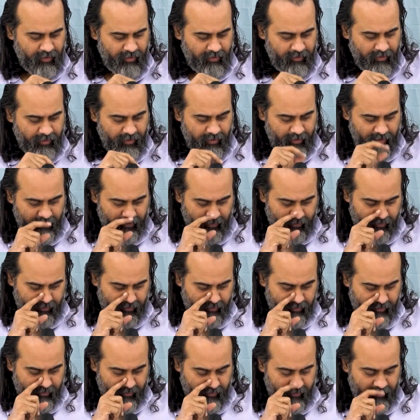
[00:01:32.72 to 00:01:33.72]
And then
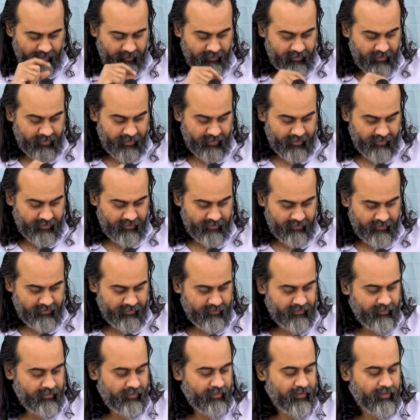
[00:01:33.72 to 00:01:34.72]
she has
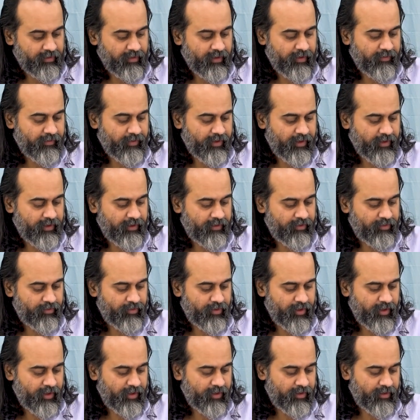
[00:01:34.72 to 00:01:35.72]
given her
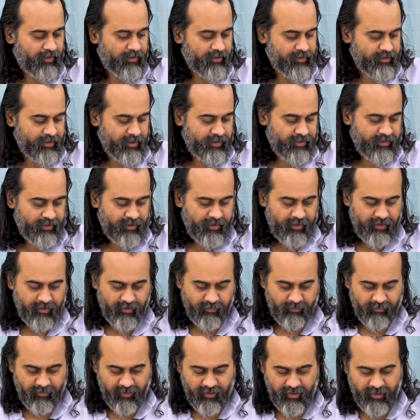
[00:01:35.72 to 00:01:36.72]
routine. 6
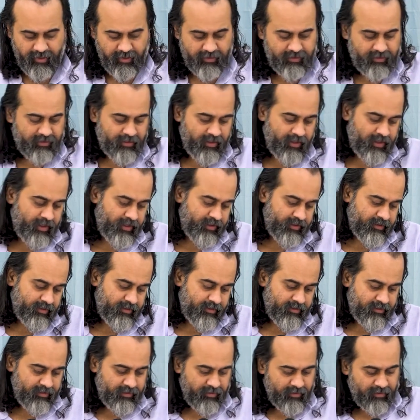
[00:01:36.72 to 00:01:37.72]
a.m. the day
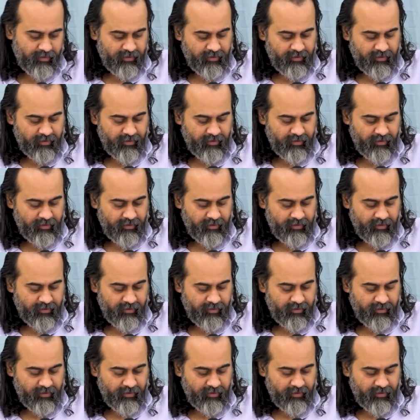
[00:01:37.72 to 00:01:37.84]
starts,